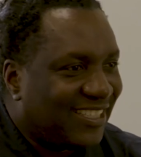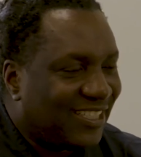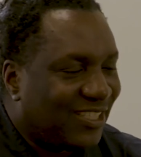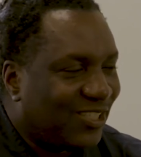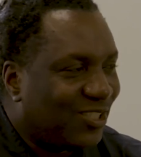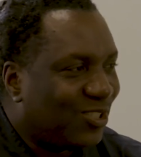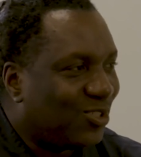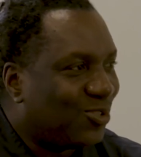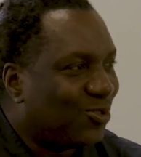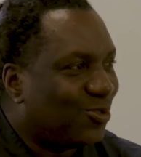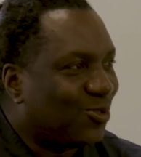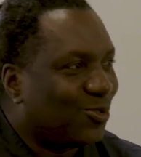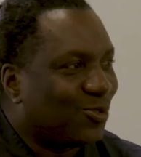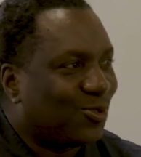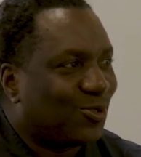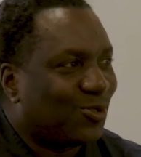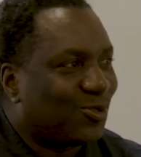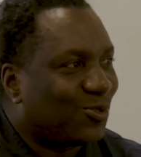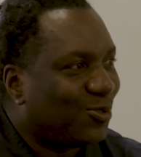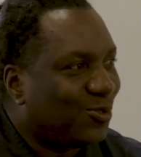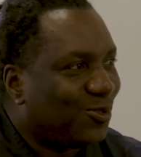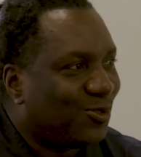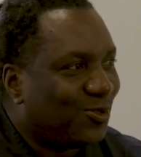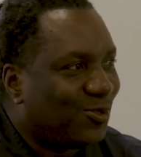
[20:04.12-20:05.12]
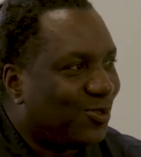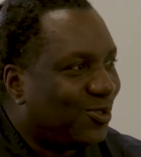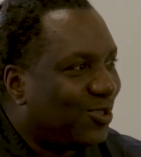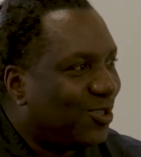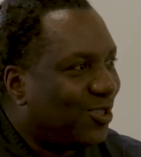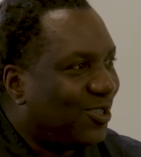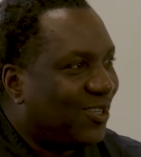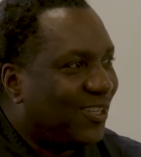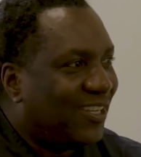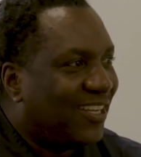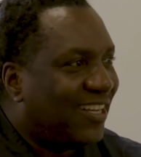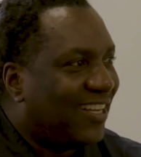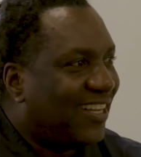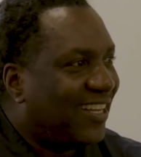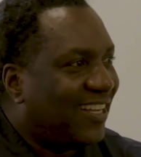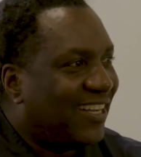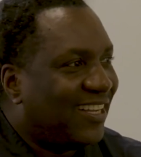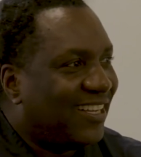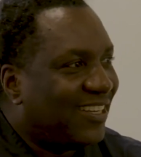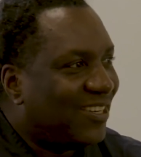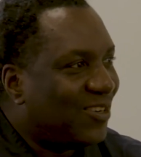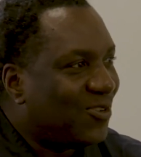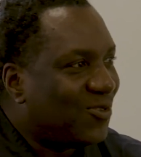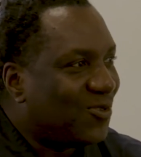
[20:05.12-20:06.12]
in the social
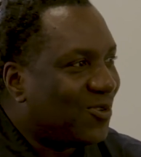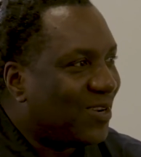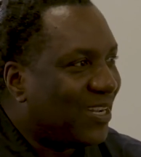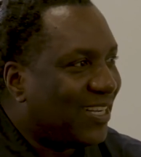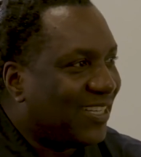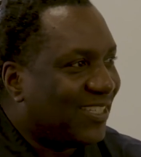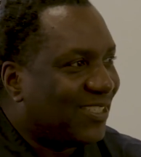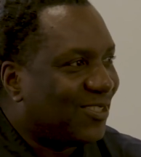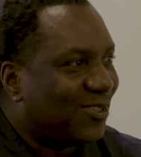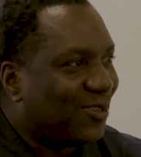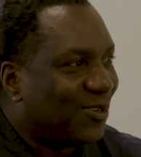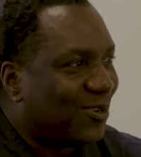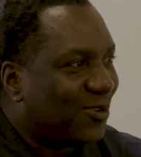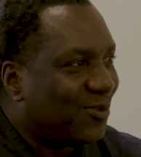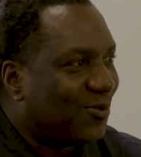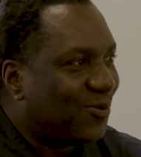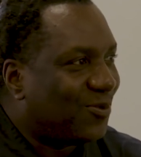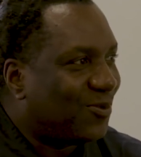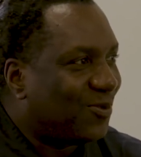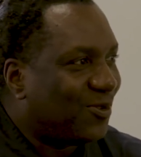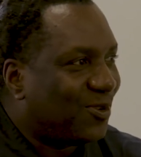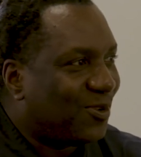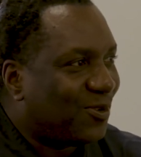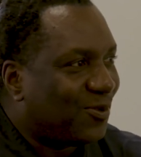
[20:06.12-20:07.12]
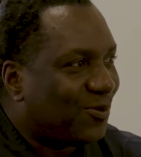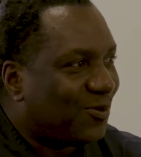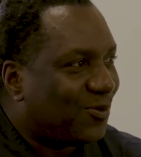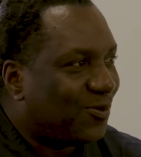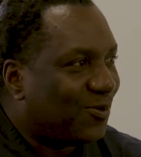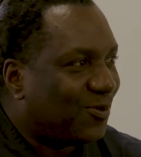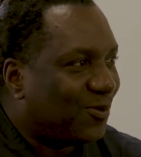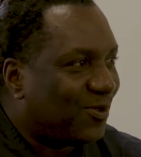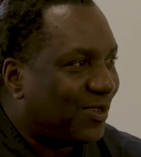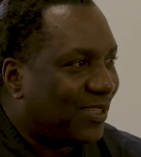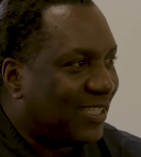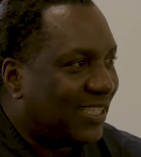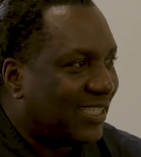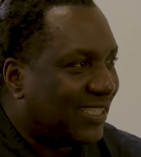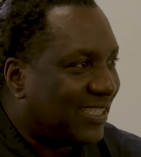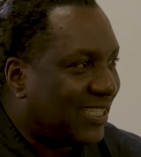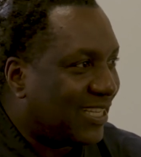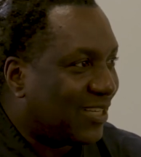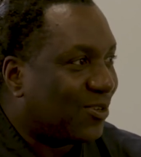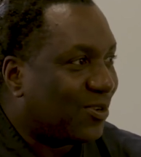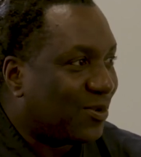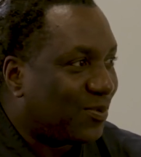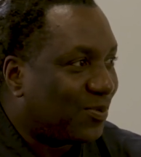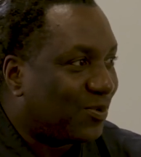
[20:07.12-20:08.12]
nuance of the
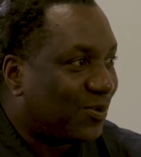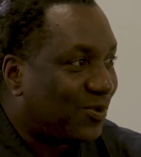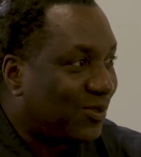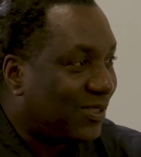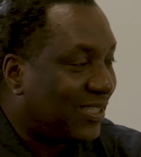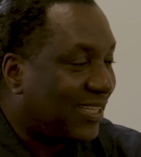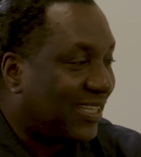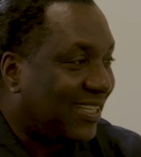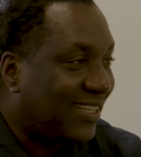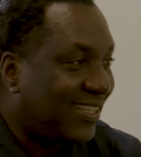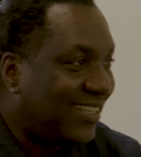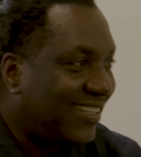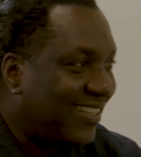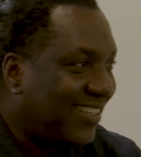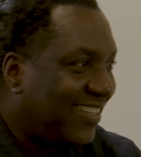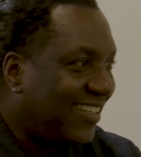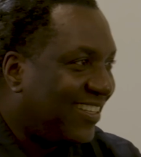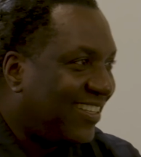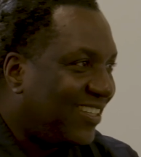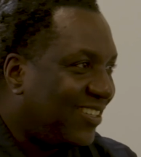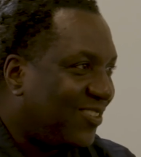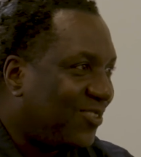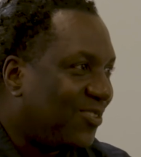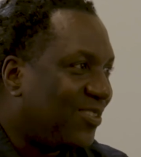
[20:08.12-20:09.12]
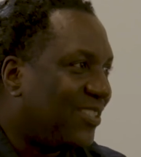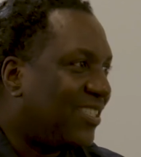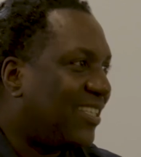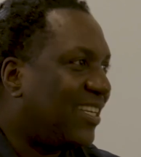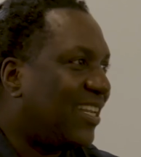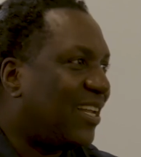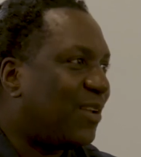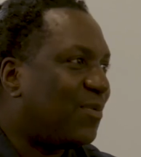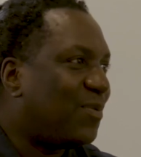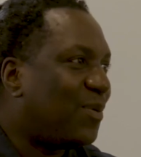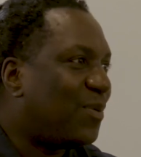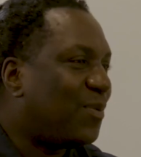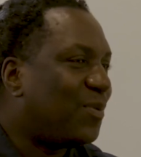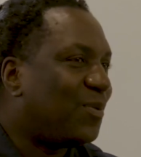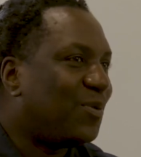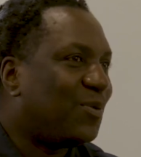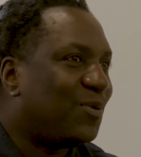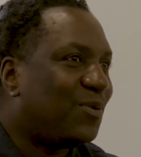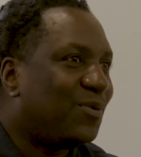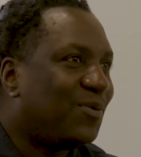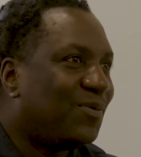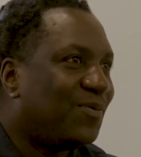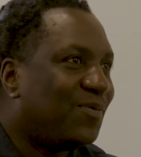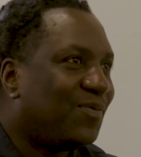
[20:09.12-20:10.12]
setup today, you see that
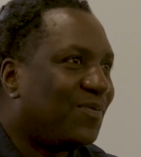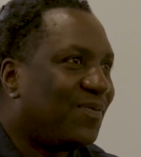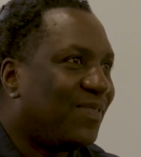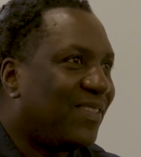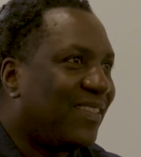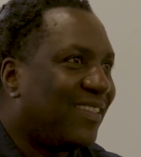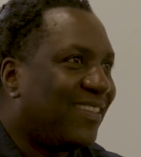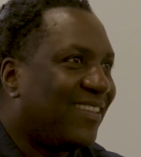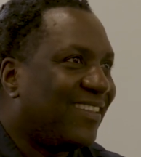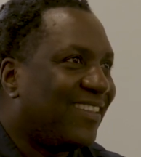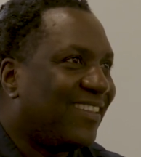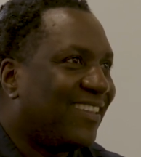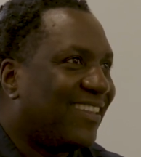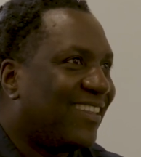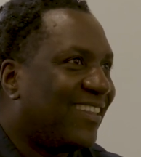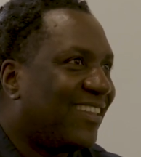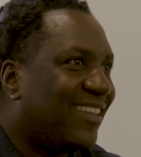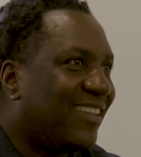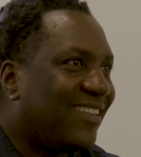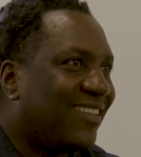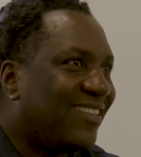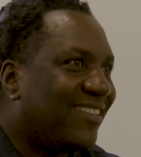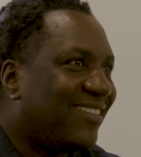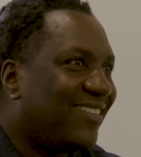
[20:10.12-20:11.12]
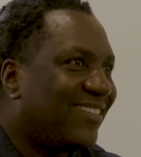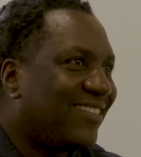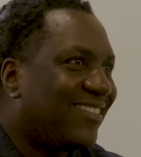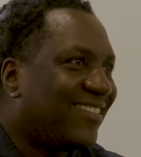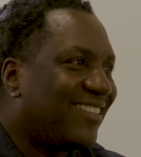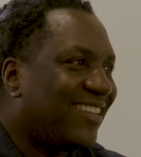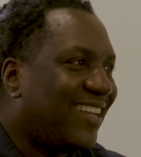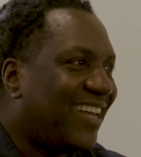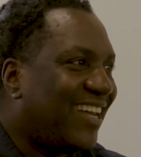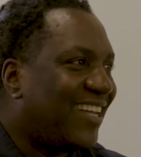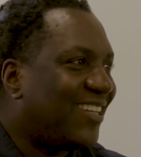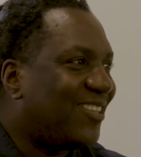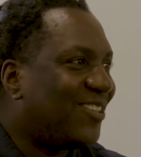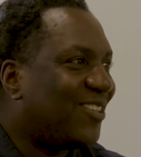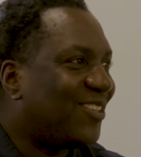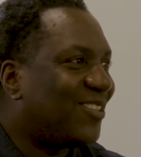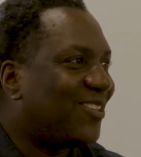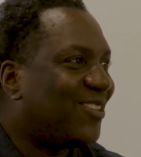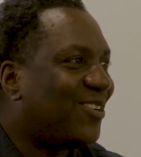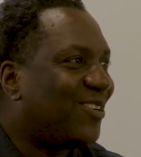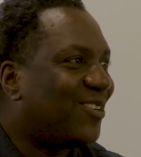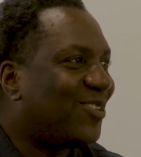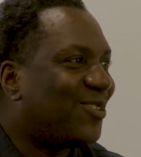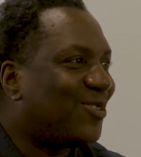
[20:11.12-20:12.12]
people are
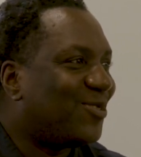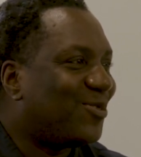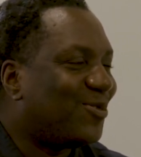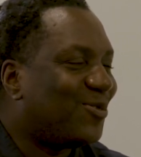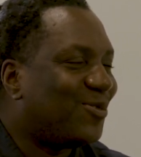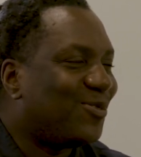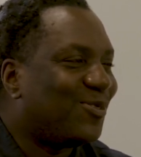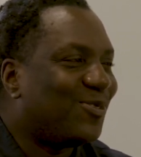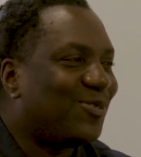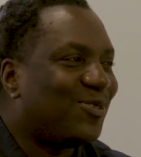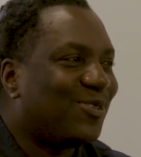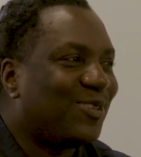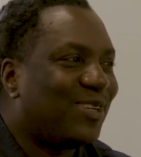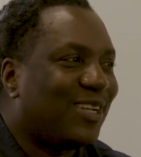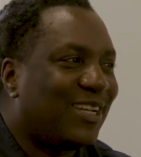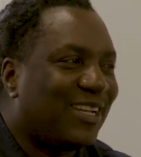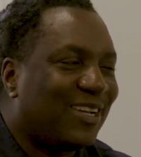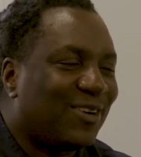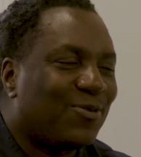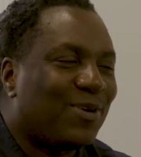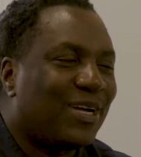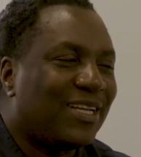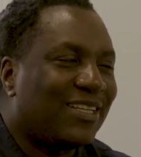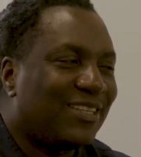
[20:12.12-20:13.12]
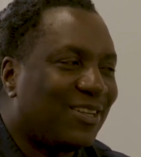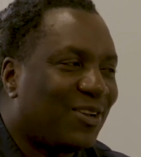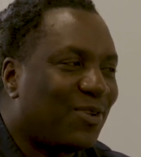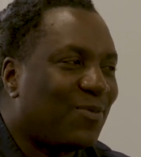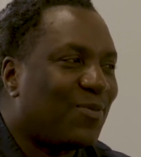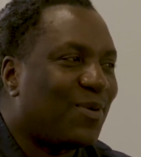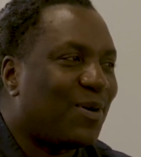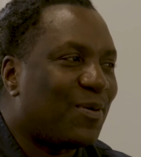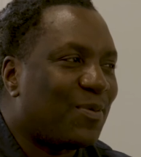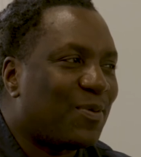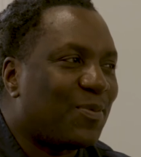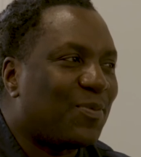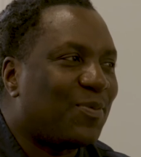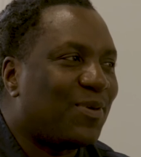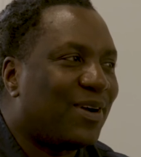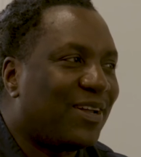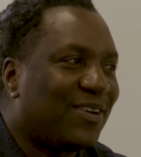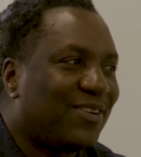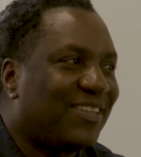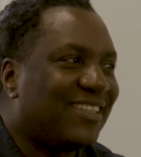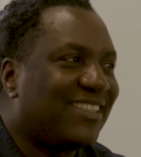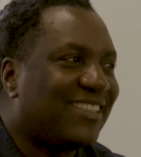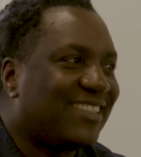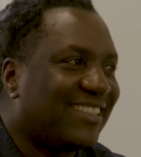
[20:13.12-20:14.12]
just not so, quite a number of people
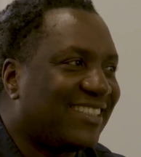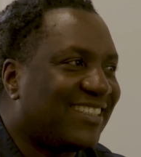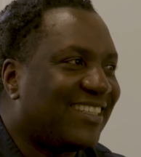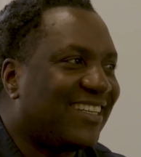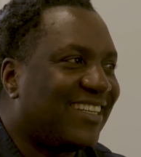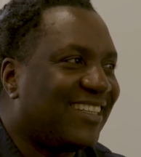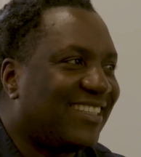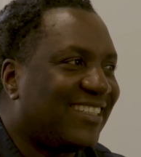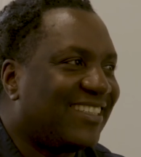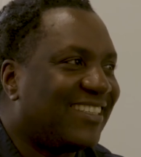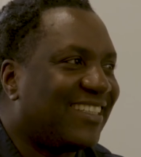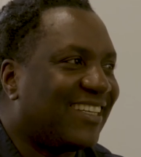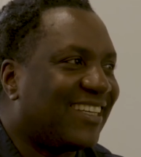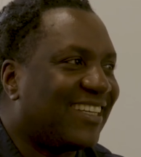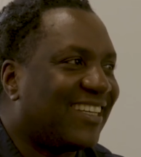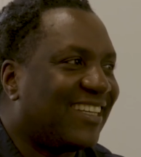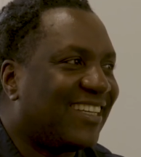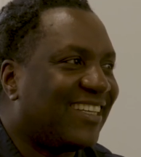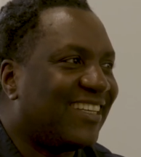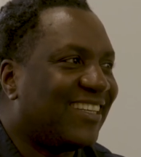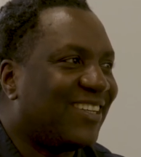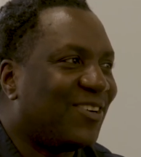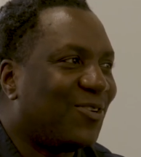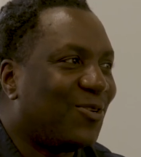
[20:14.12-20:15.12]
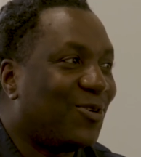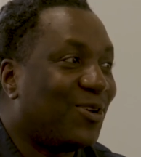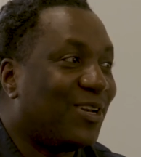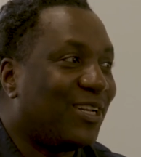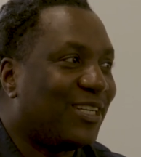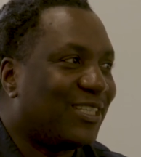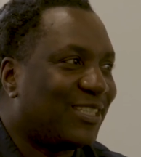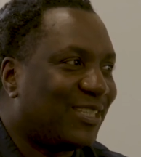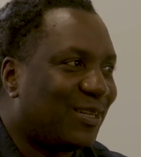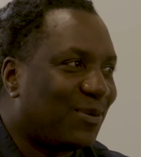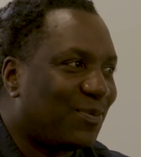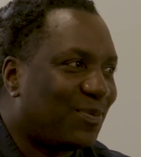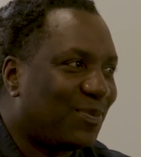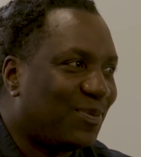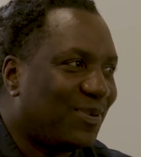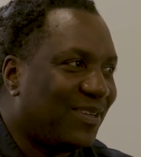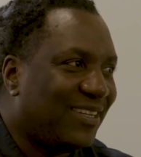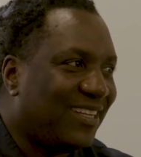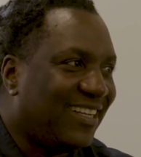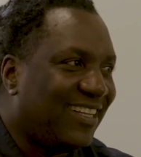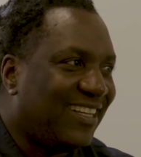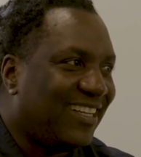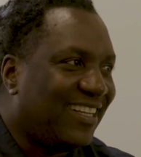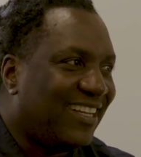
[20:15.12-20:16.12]
are not interested in taking ownership.
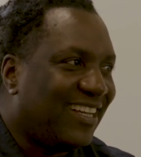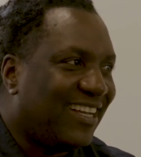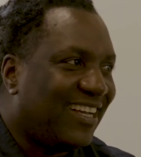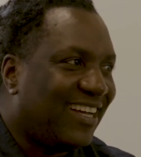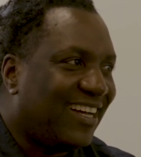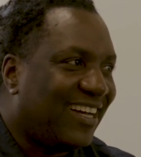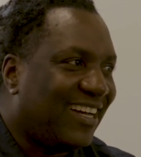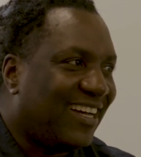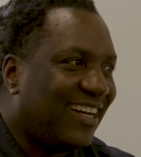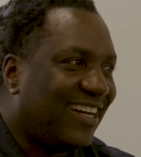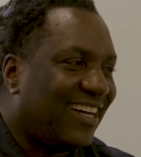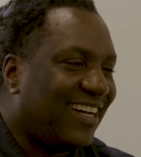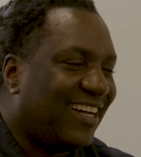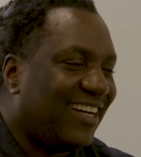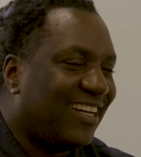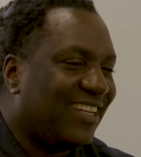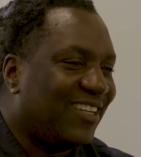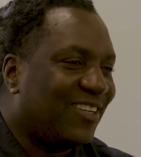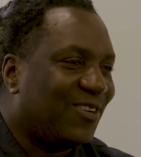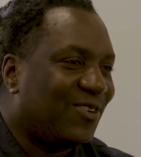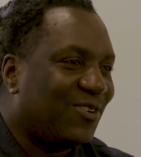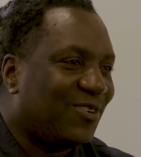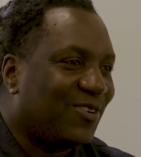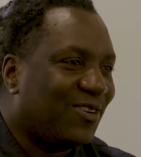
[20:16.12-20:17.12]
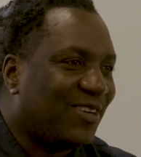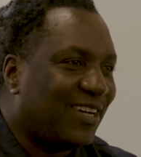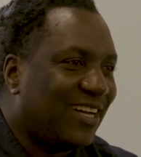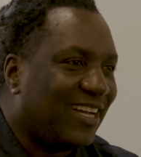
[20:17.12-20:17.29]
Mm-hmm. You know,